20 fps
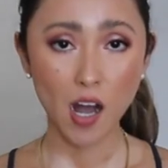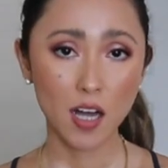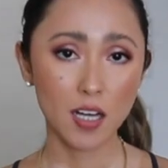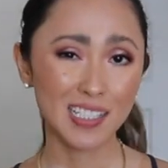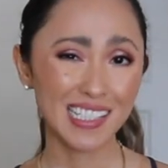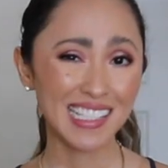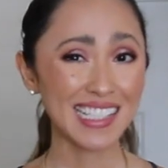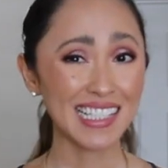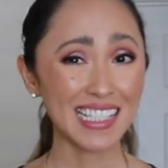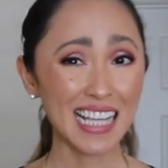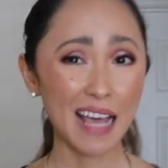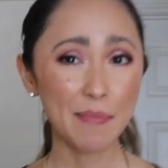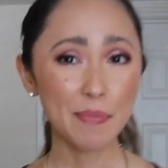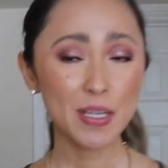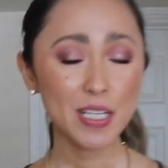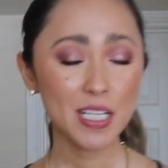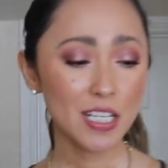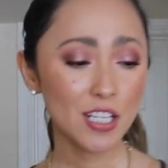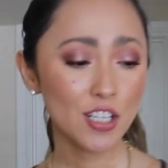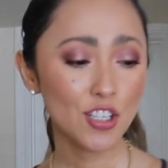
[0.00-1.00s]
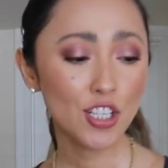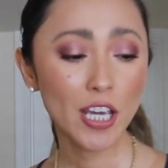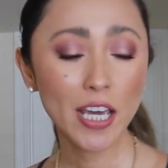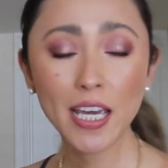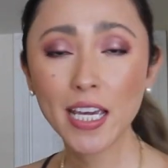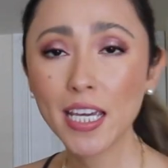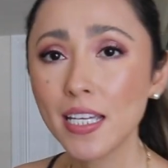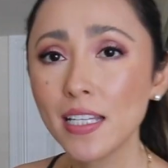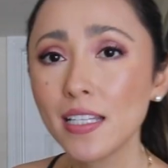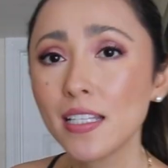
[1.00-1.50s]
salmon-y
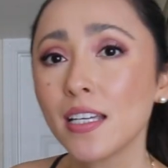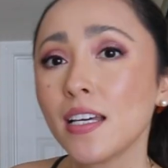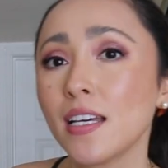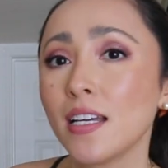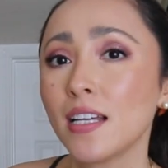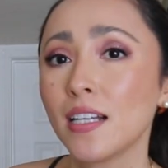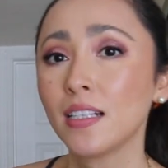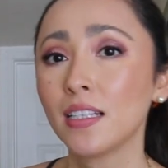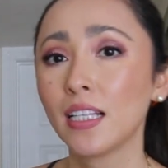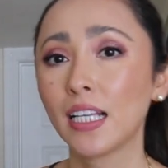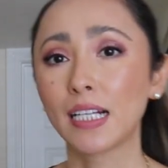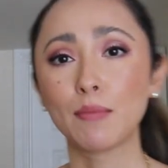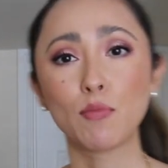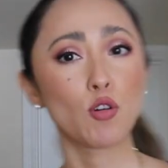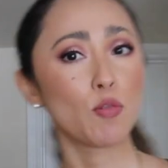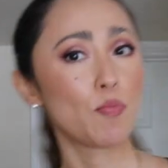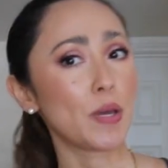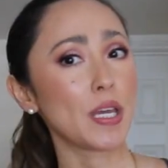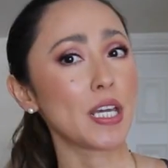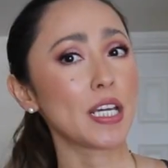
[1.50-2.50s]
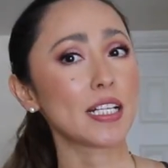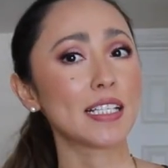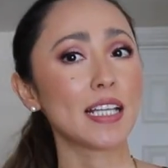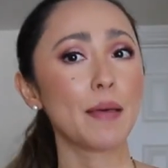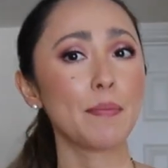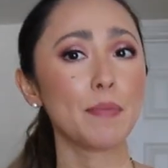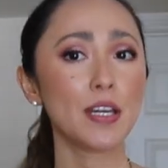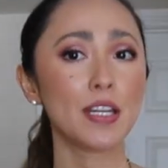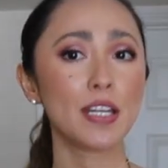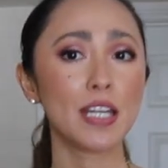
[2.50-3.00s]
shade, like a more pink
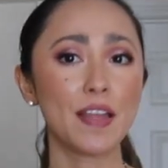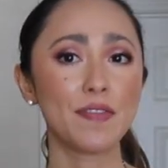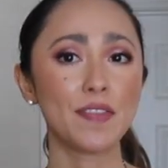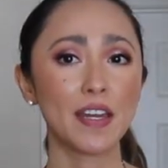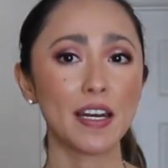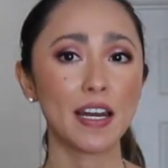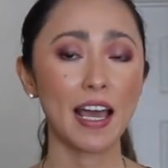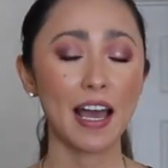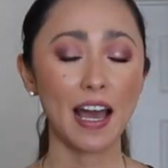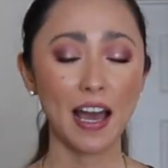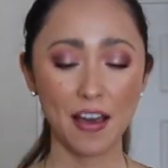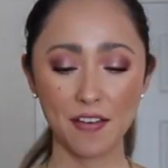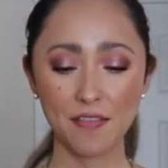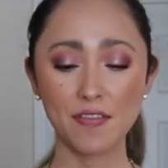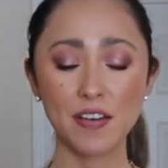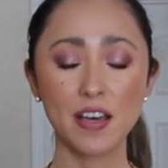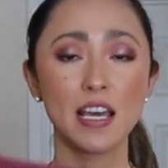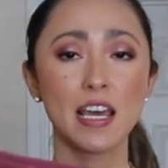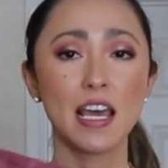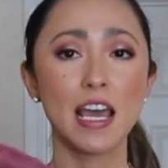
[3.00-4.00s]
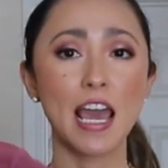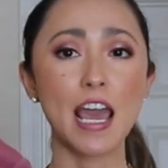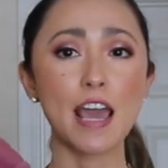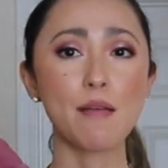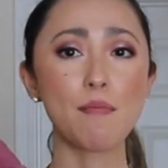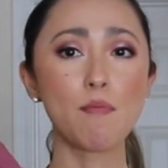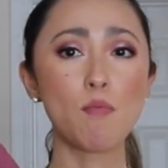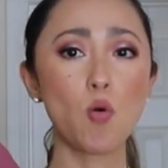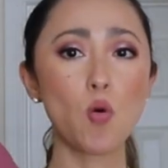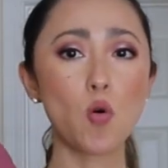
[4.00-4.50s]
salmon, and then I have a
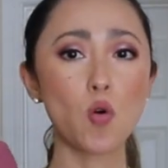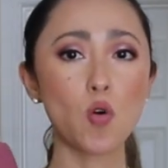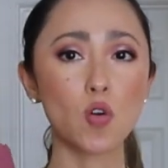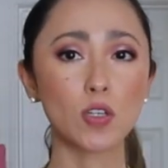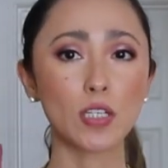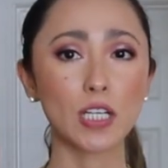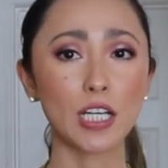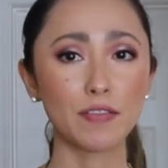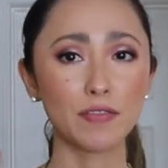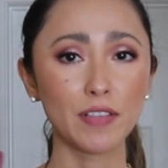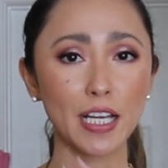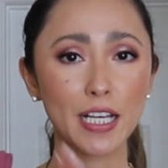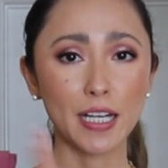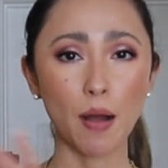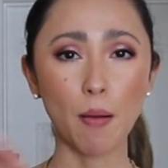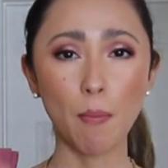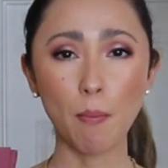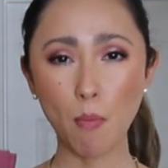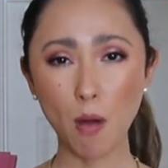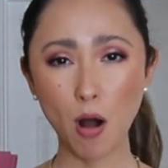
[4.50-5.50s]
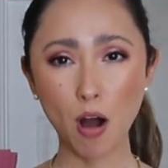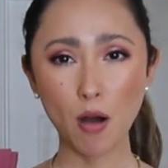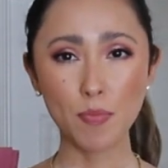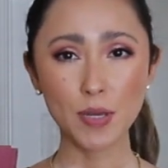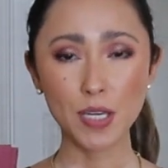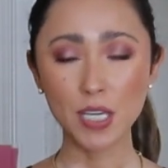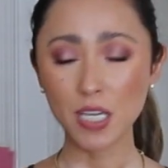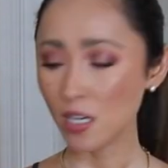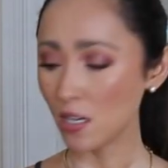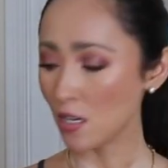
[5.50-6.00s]
more kind of like
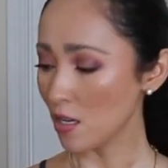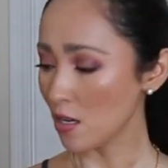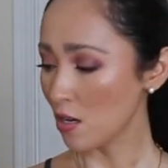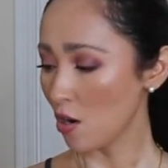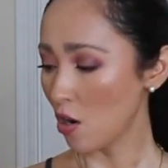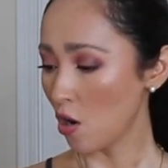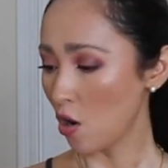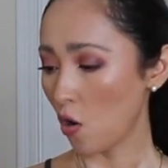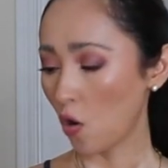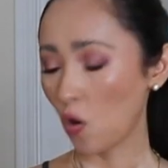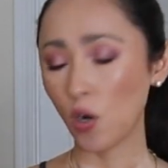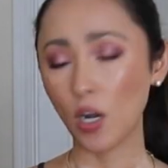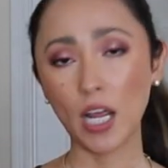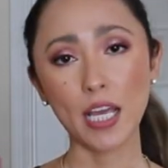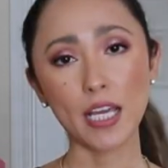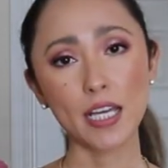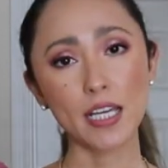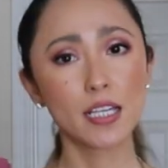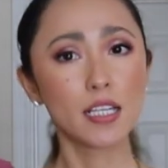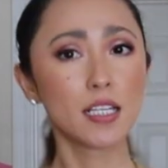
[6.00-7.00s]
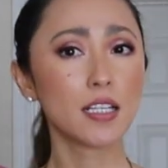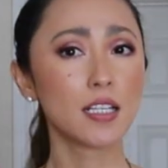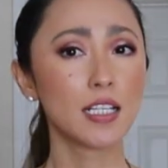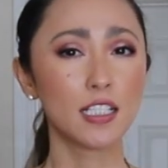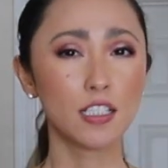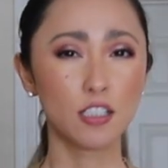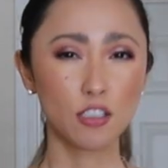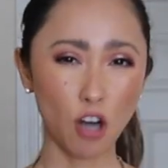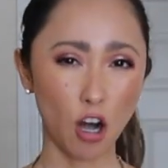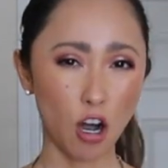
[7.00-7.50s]
mauvey or like
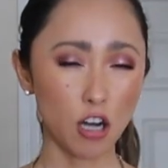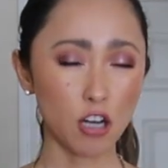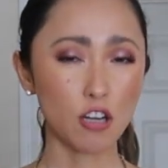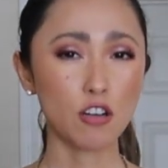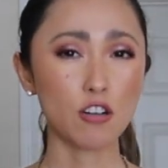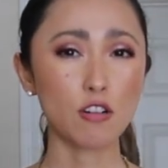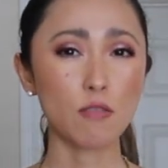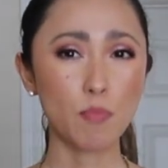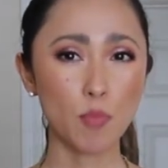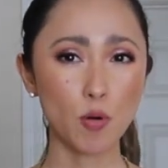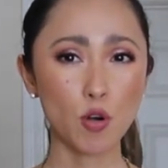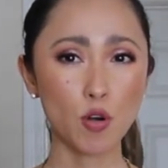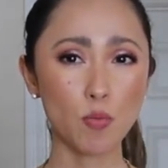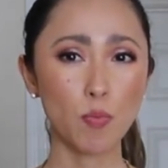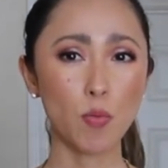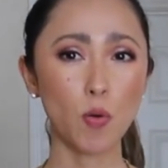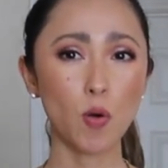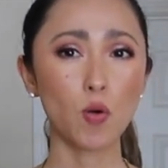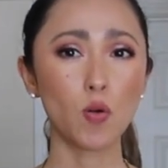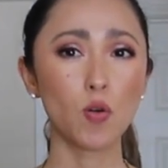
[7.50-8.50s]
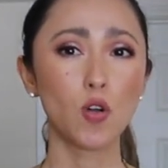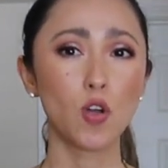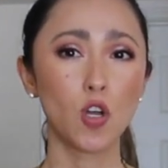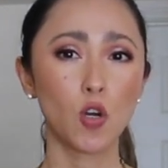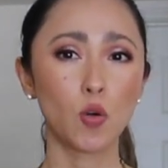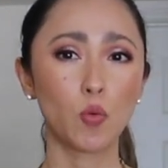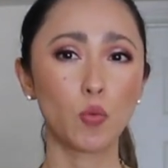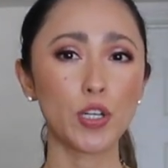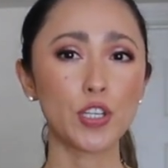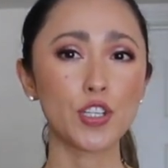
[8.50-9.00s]
darker purple,
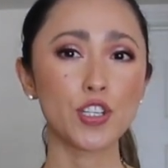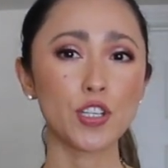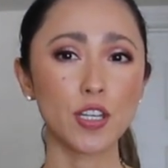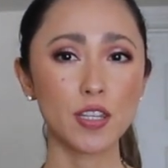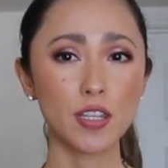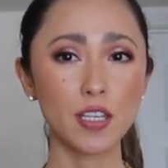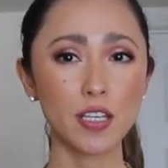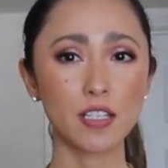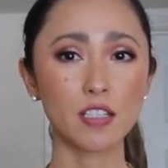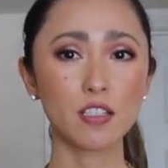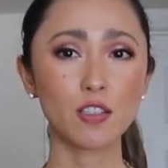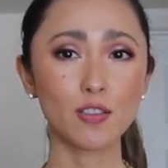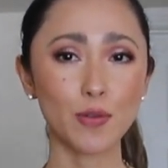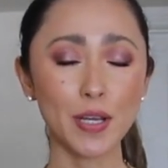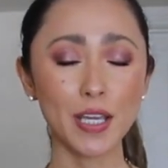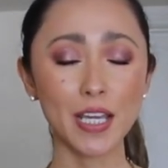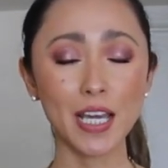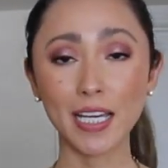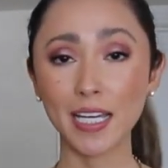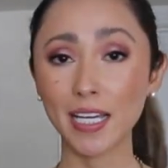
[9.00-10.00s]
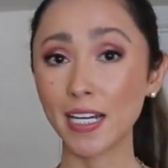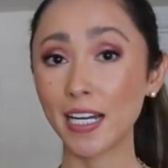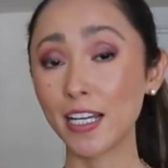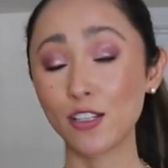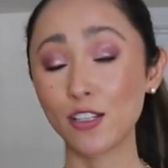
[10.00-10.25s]
which this three, again, I